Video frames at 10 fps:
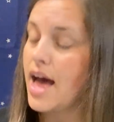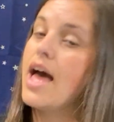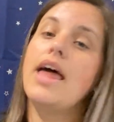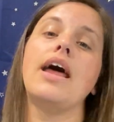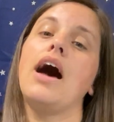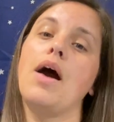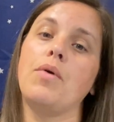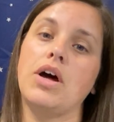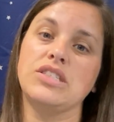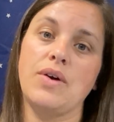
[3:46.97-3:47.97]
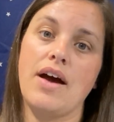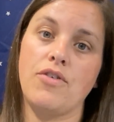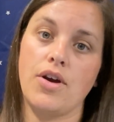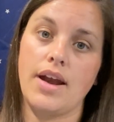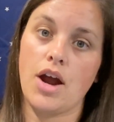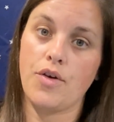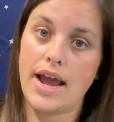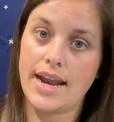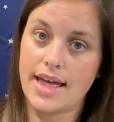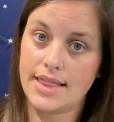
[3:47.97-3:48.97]
And I would also have her
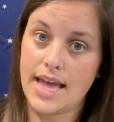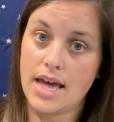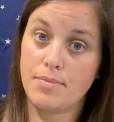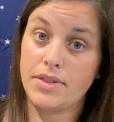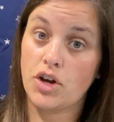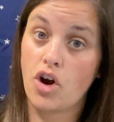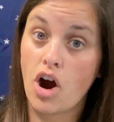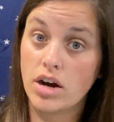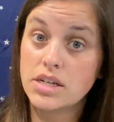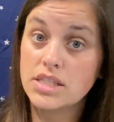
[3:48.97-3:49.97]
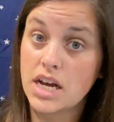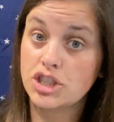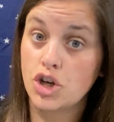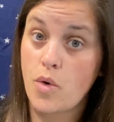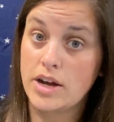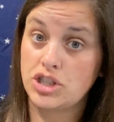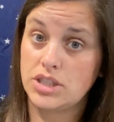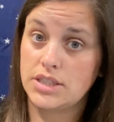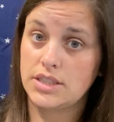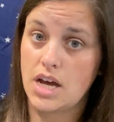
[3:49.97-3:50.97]
narrate at the end, but there are discussion
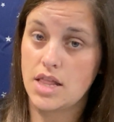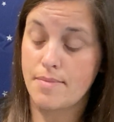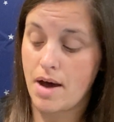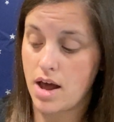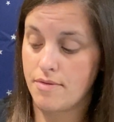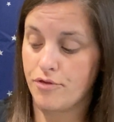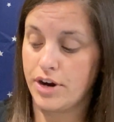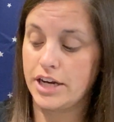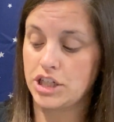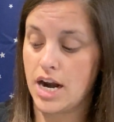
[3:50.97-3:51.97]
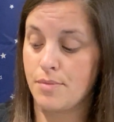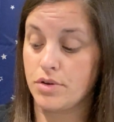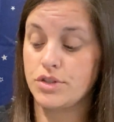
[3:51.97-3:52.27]
questions on the bottom for each animal.